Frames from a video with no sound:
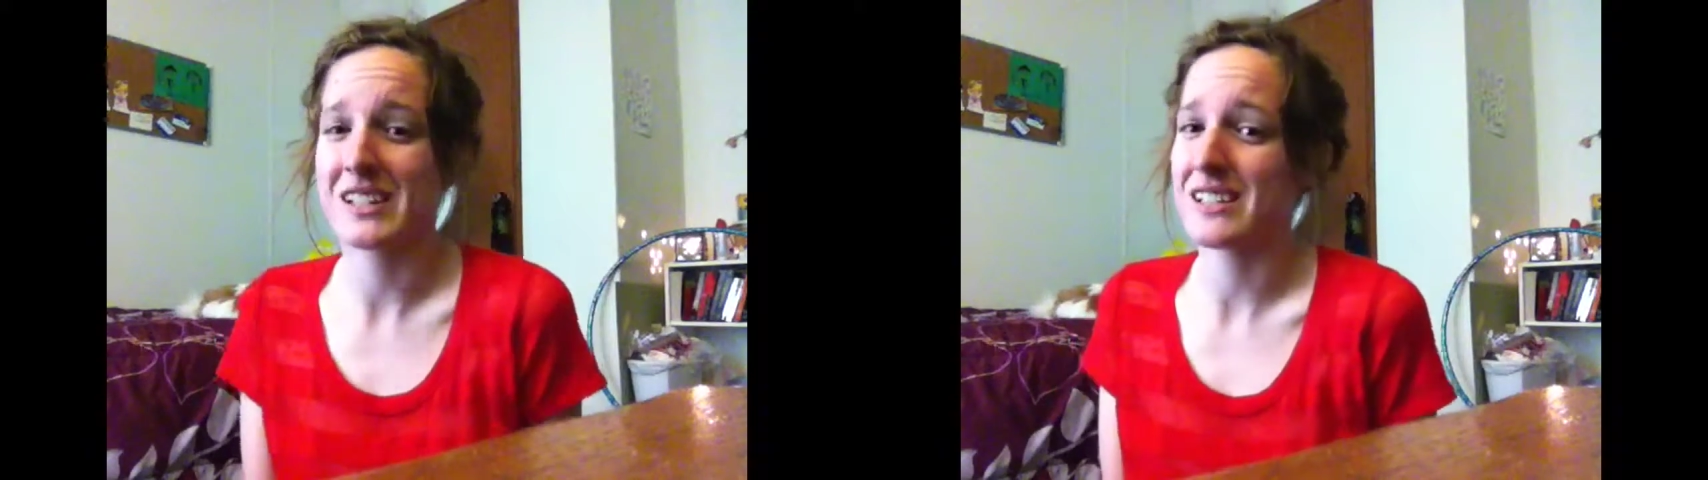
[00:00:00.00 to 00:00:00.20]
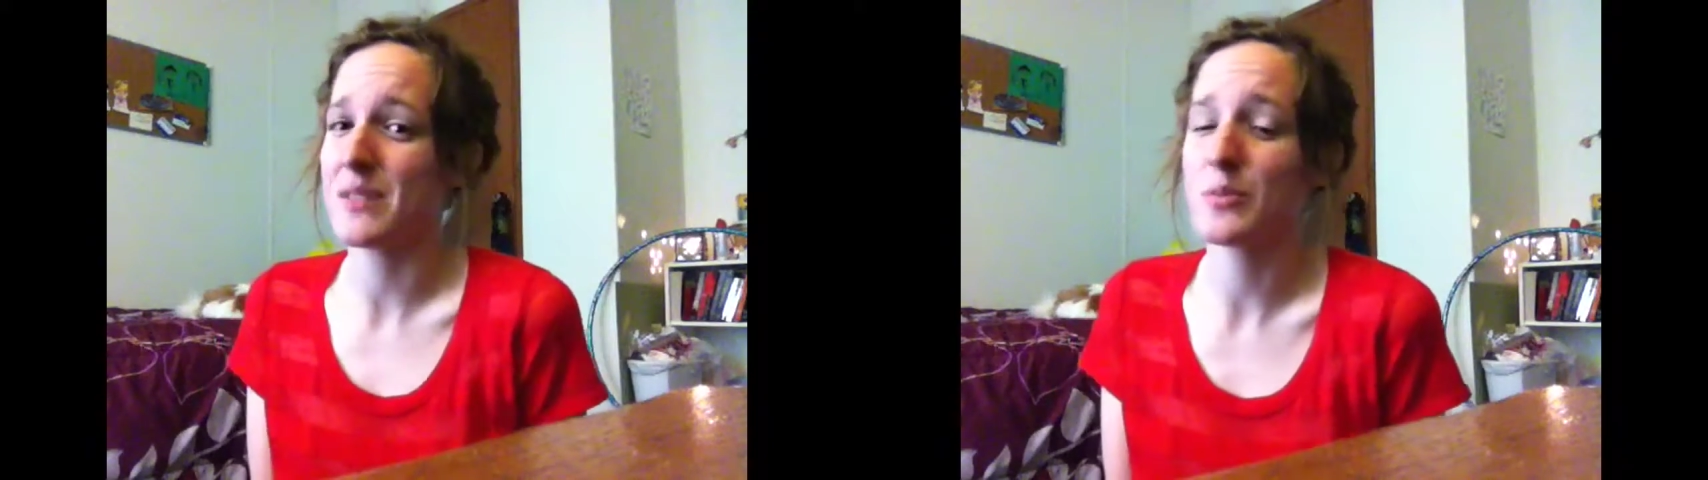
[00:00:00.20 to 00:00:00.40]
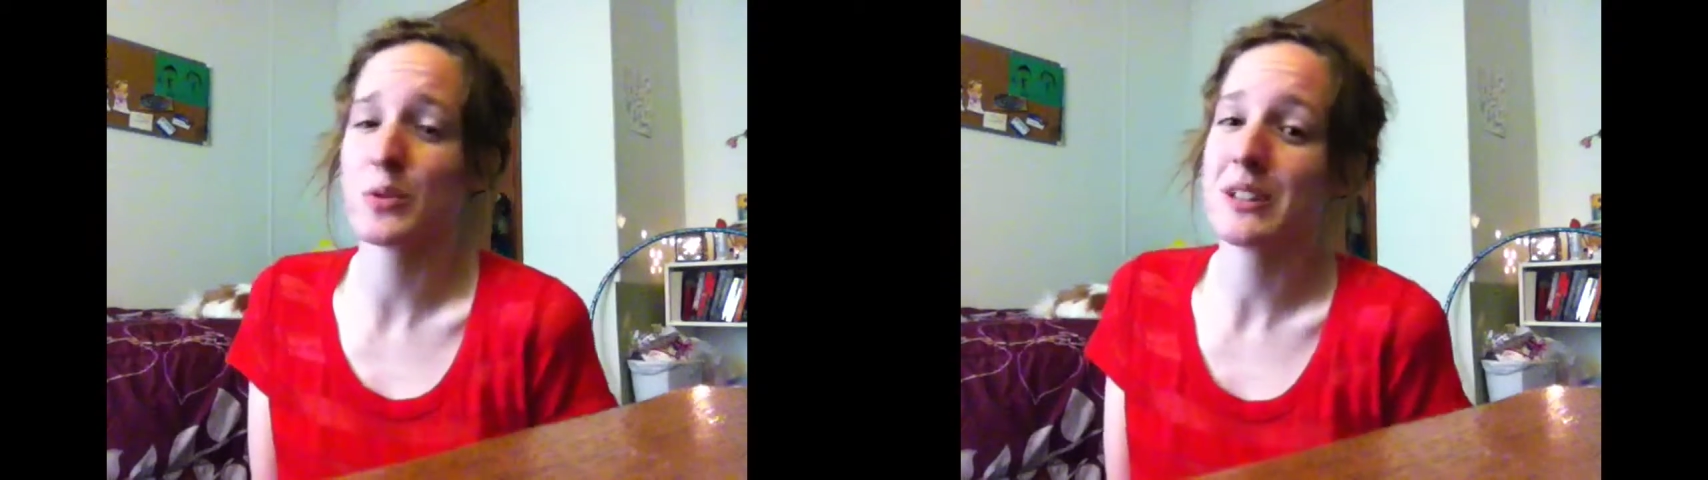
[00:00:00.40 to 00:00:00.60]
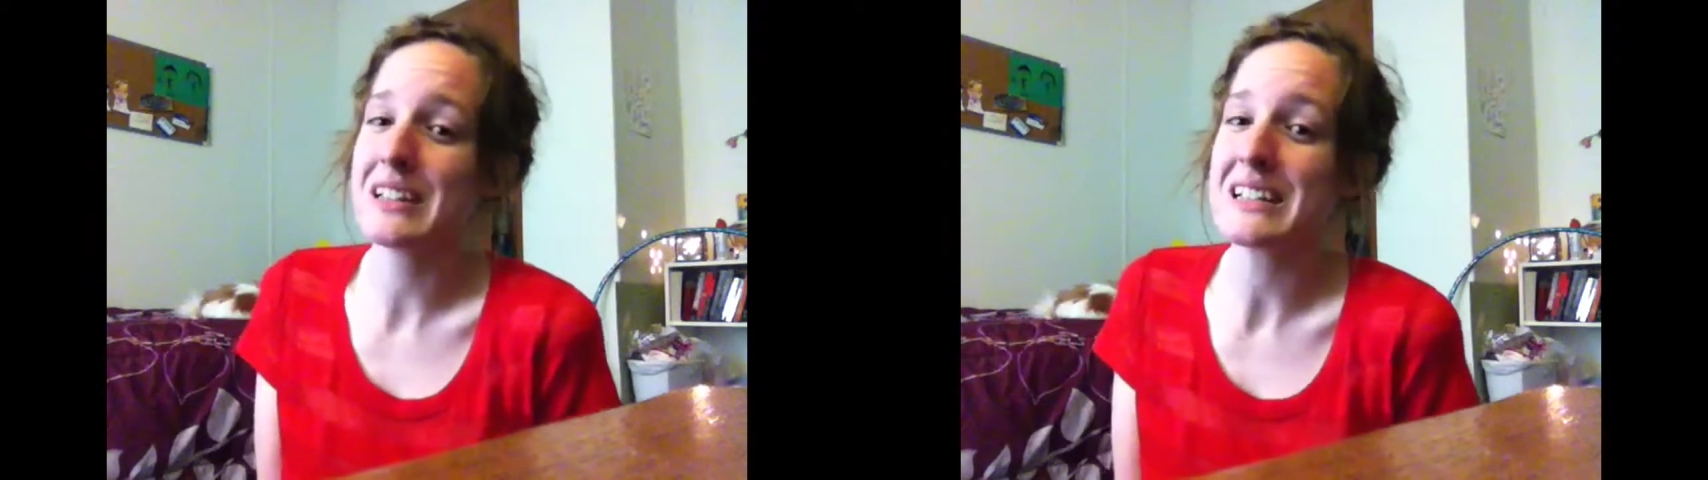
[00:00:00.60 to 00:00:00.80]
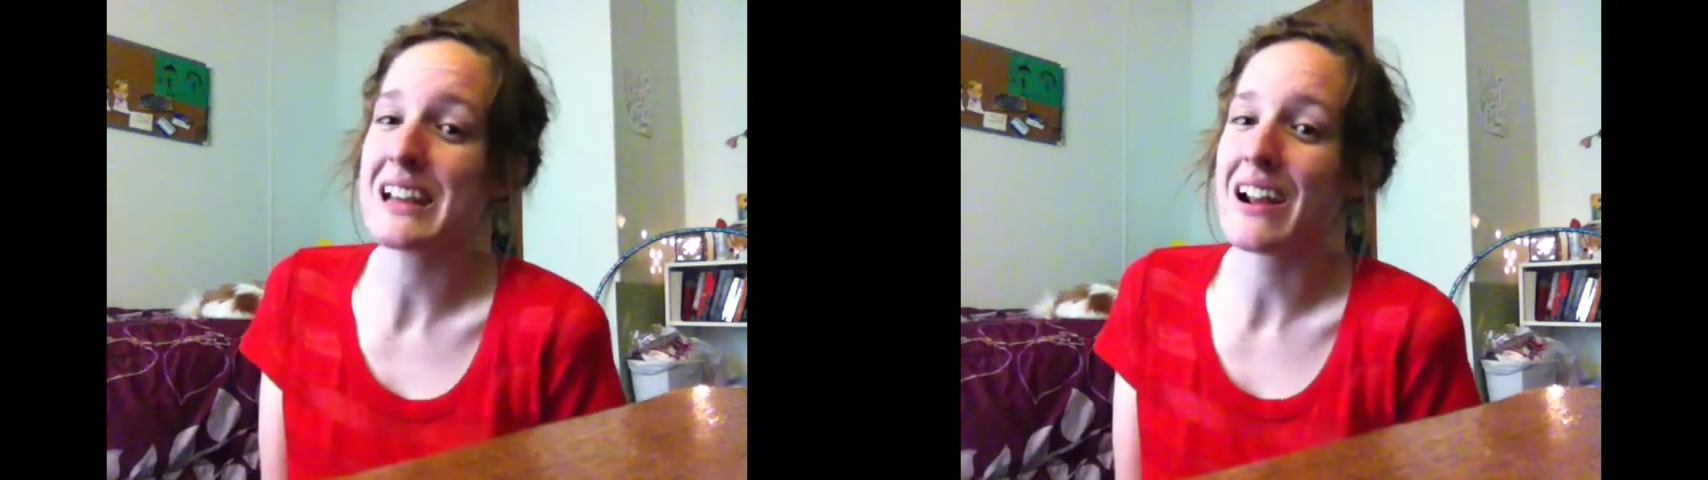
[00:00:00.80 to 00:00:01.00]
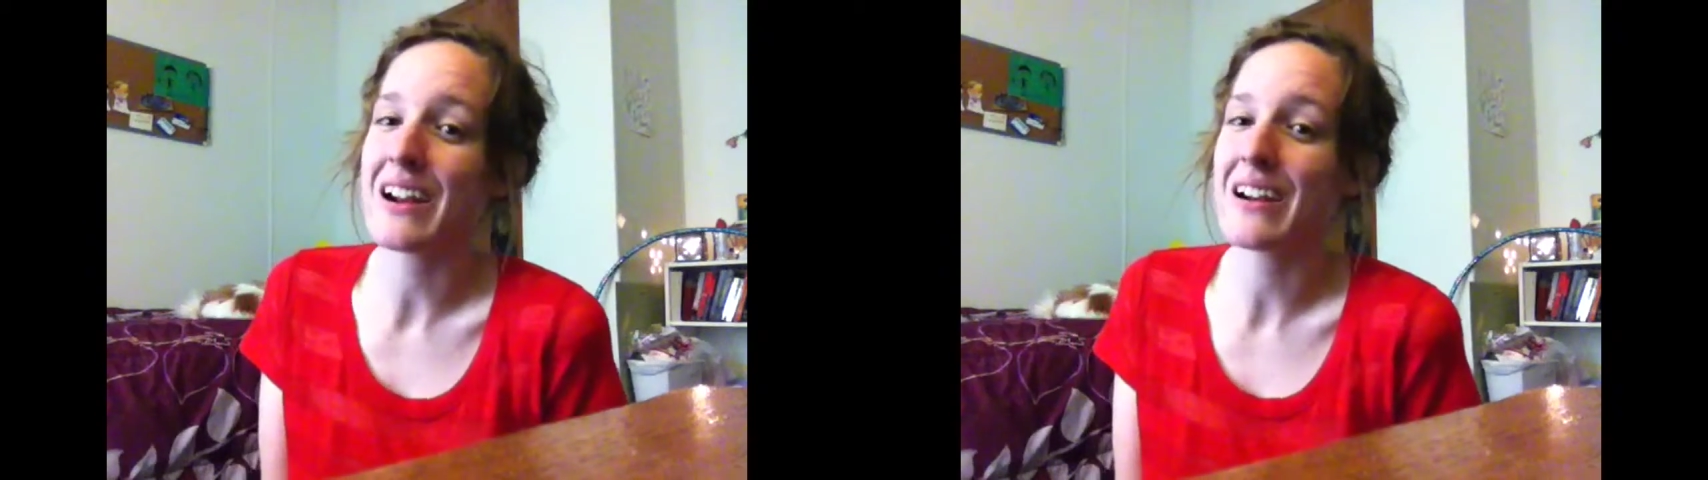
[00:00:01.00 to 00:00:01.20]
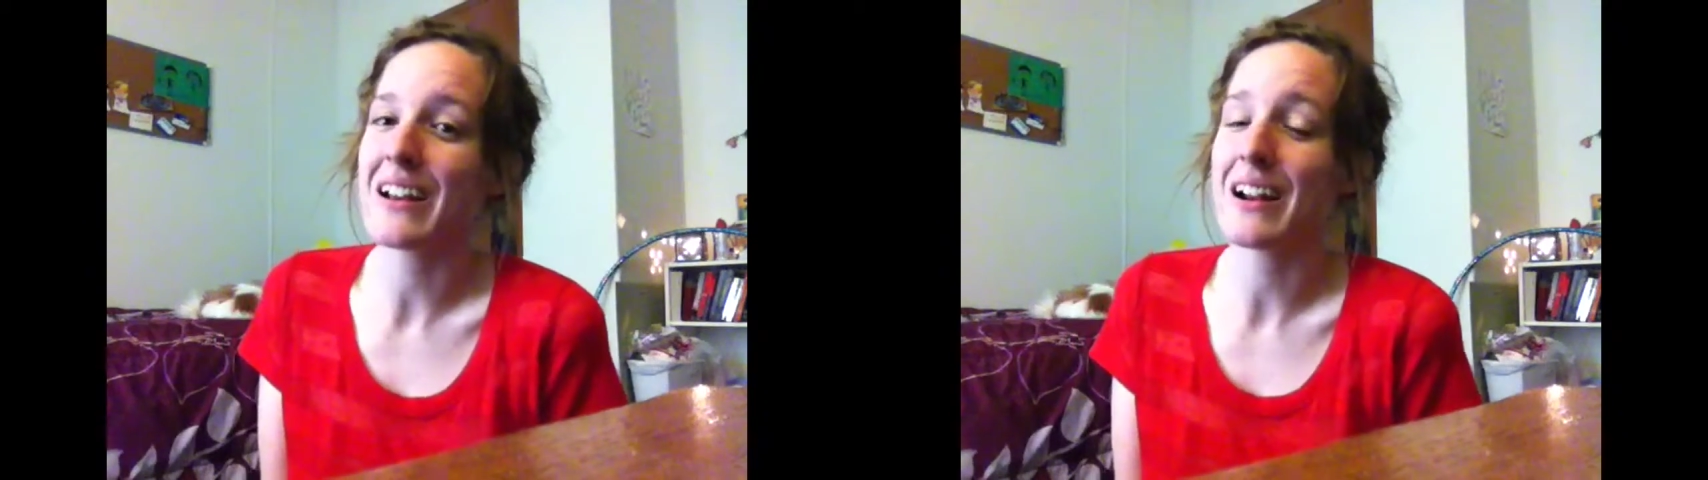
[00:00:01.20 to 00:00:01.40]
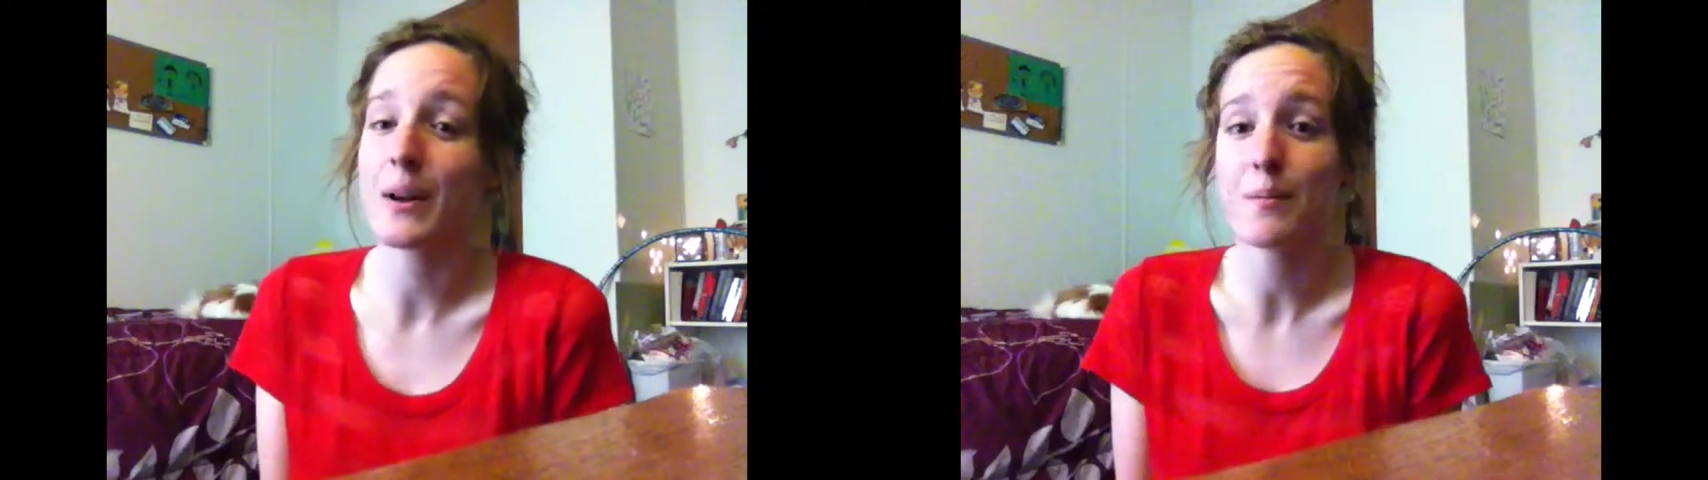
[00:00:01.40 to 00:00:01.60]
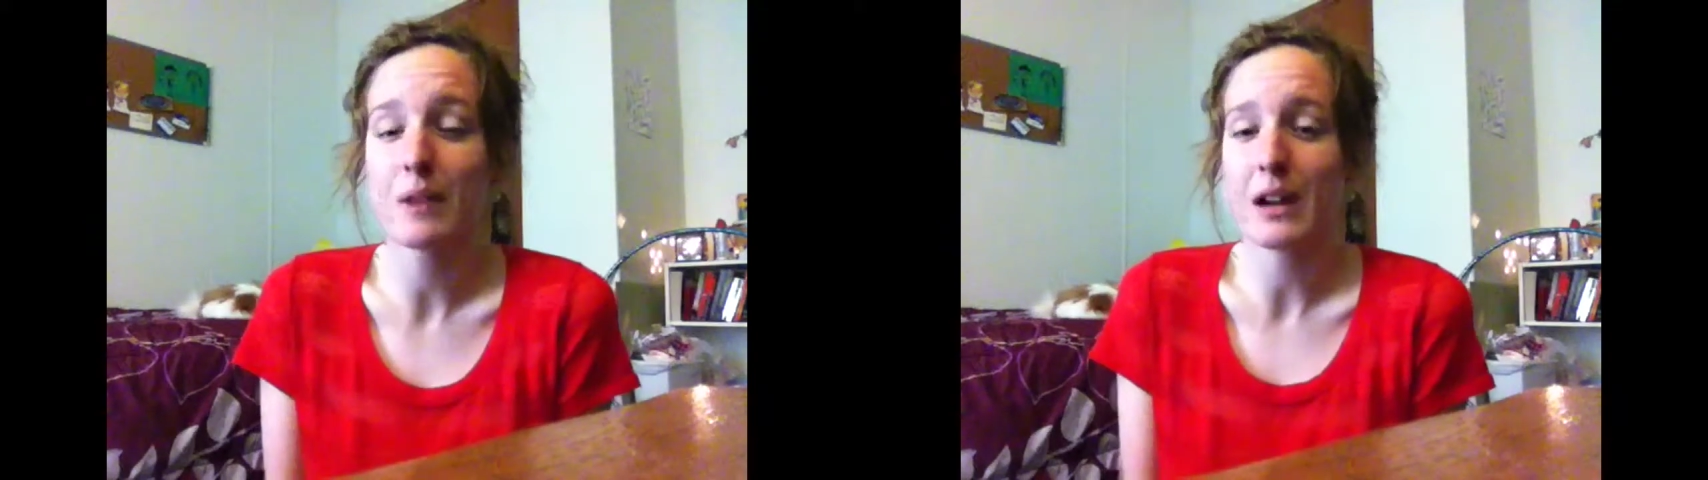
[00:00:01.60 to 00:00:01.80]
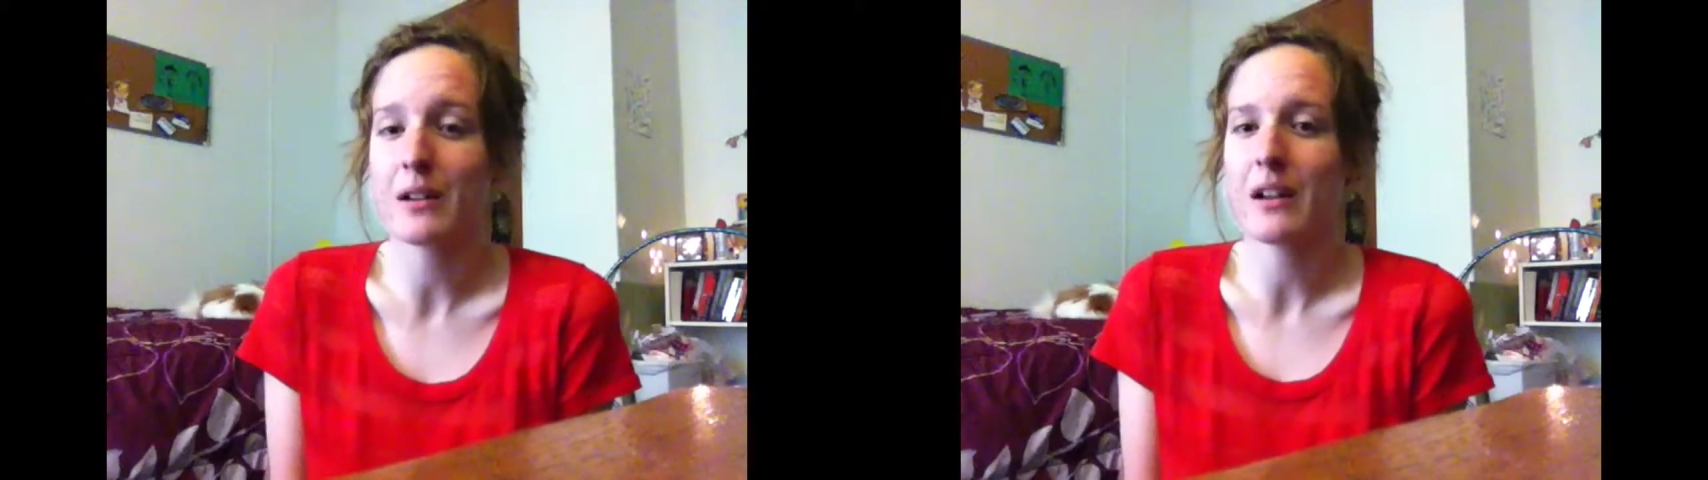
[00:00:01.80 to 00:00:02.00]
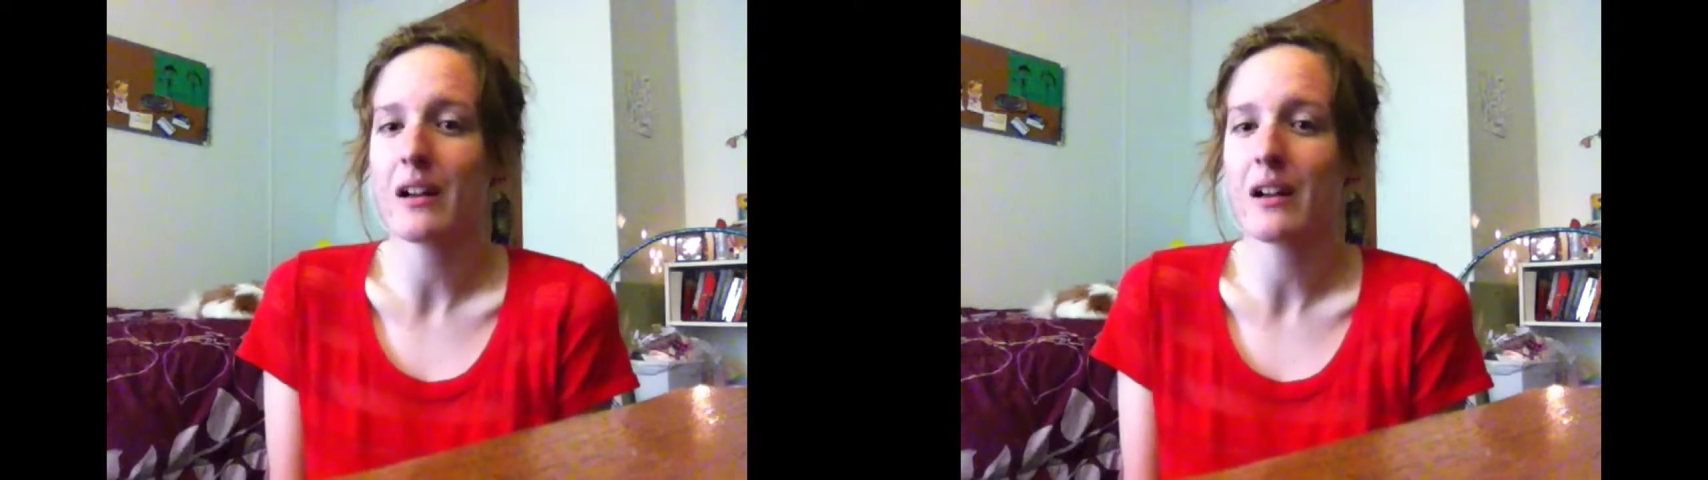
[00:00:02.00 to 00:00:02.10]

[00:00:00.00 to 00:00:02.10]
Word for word: Because I'm really scared, and I'm I,